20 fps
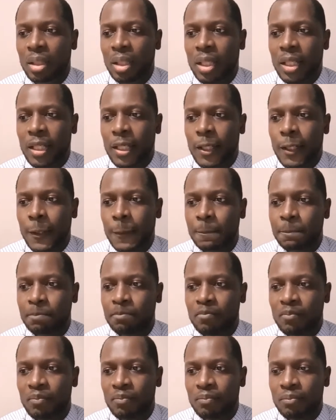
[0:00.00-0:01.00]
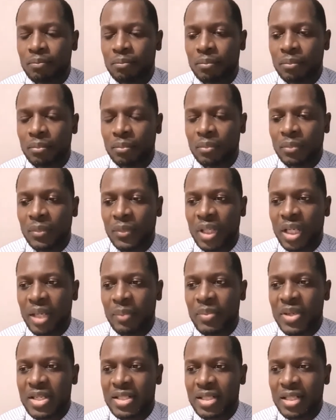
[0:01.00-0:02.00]
I
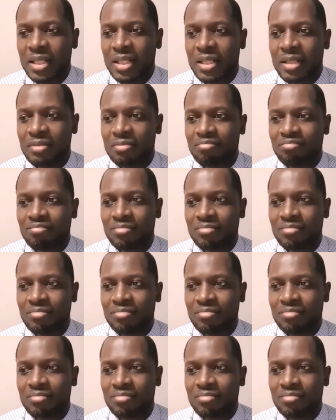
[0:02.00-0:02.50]
basically